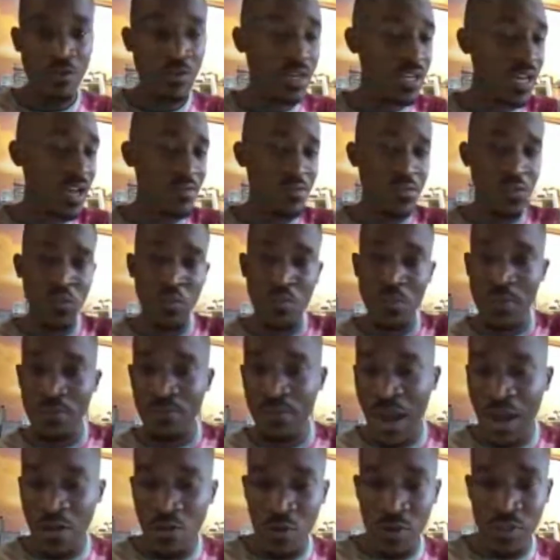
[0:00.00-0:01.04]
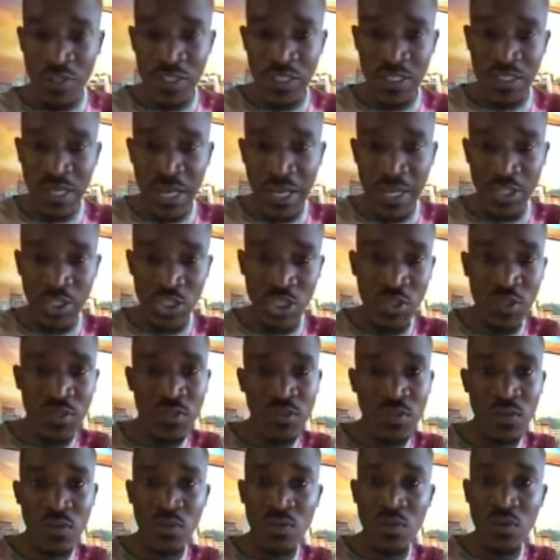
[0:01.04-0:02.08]
I would love to be back on stage.
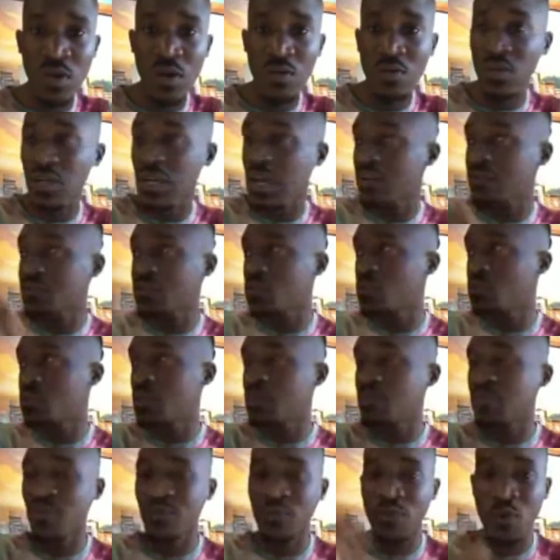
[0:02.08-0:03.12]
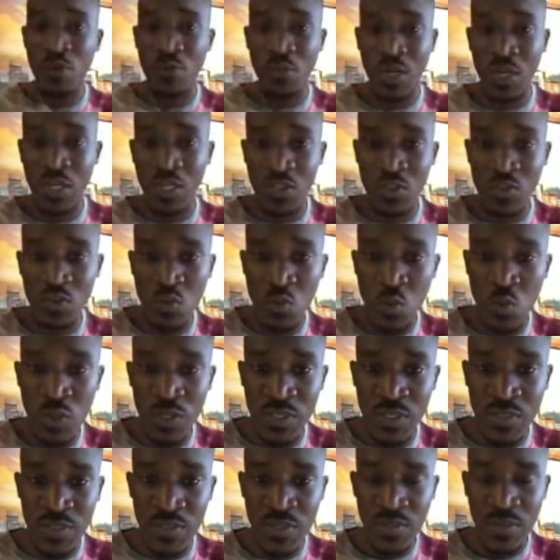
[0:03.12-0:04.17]
You know, I would love to be performing in
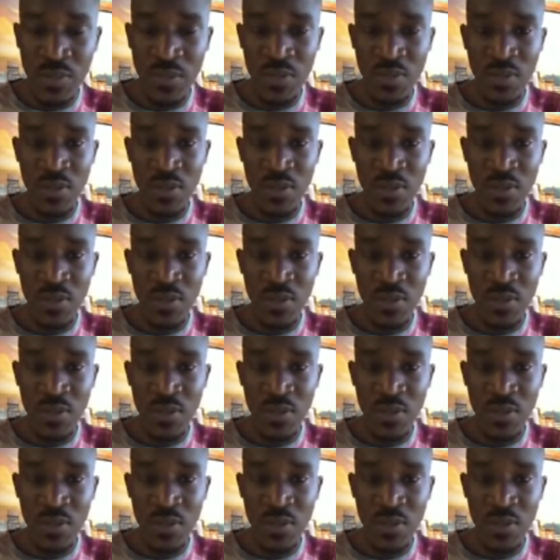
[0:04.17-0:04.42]
schools.